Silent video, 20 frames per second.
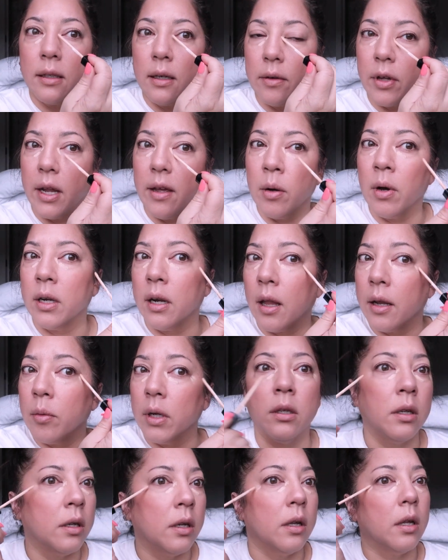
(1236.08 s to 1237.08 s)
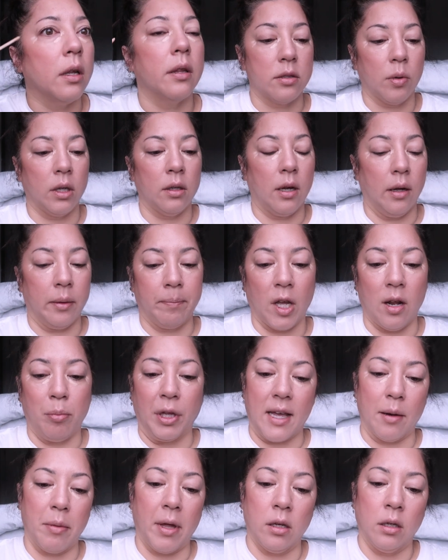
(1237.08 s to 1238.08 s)
a break. I'll
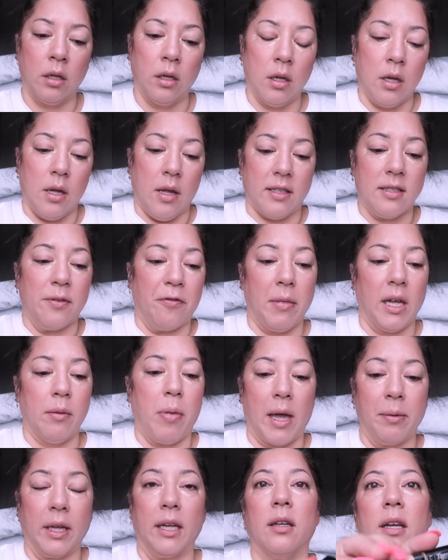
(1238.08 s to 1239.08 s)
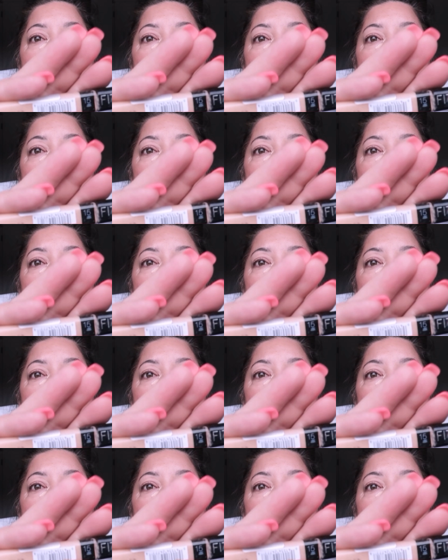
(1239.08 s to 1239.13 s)
take what you